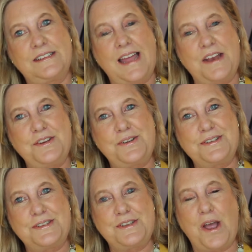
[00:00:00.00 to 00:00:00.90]
Glad you
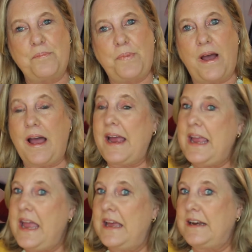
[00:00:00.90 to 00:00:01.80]
could stop by,
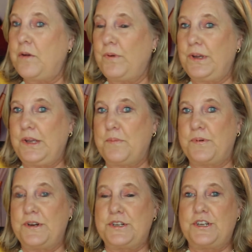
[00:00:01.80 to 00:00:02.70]
and I really
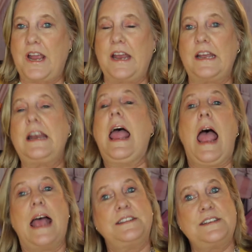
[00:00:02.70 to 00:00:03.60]
appreciate it.
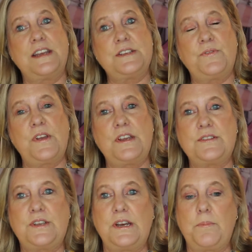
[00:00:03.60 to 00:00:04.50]
And today's video
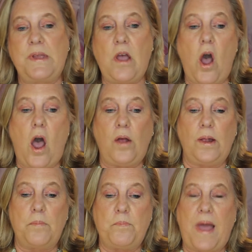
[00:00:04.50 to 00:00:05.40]
is going to be all
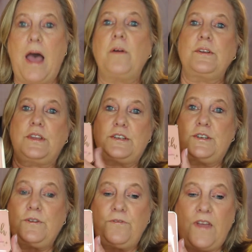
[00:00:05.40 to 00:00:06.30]
about the
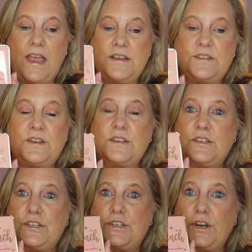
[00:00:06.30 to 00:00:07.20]
Too Faced
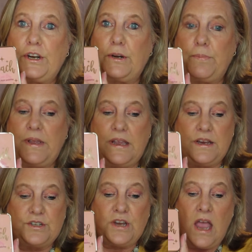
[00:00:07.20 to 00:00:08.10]
Sugar
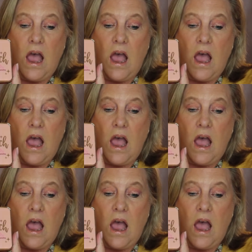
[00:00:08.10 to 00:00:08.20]
Peach